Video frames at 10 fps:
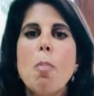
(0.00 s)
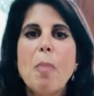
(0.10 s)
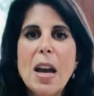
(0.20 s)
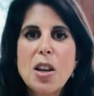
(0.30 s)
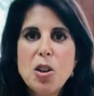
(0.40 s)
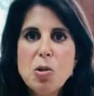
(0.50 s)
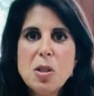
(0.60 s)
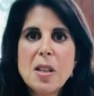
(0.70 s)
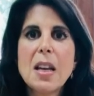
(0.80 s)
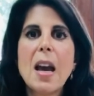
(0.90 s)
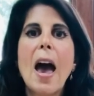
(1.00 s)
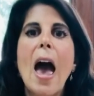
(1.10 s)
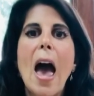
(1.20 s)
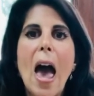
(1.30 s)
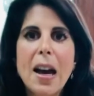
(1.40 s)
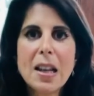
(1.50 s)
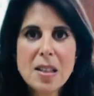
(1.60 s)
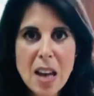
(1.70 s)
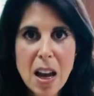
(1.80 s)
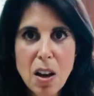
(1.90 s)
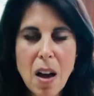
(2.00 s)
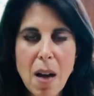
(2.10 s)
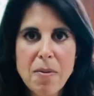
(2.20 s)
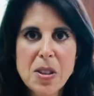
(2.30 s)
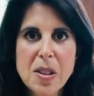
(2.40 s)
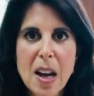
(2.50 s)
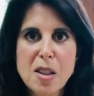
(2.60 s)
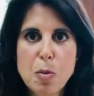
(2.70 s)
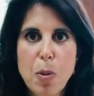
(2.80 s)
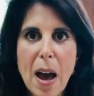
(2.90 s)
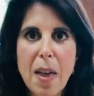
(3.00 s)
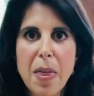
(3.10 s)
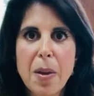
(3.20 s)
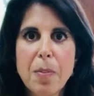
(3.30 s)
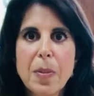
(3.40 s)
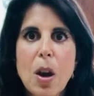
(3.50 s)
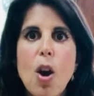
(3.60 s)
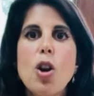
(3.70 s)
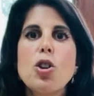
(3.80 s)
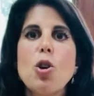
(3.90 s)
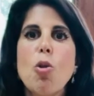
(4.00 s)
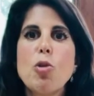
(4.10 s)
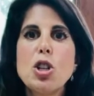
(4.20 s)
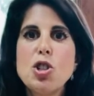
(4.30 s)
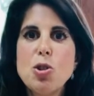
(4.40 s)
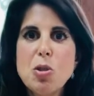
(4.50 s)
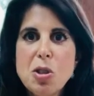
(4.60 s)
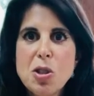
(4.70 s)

By using exhale emphasized breath, you'll reduce